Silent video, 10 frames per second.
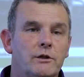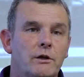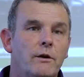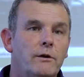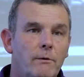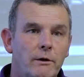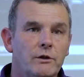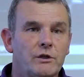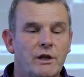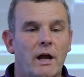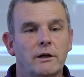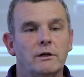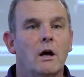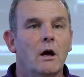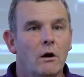so that you understand
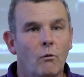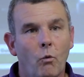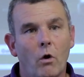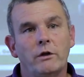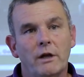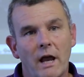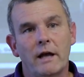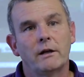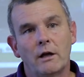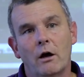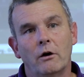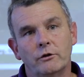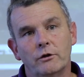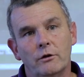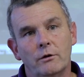what you can and can't
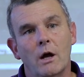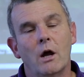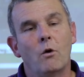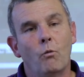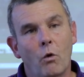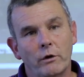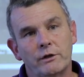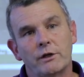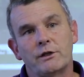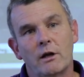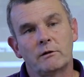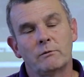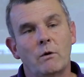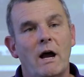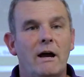do, what is
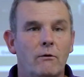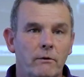acceptable, how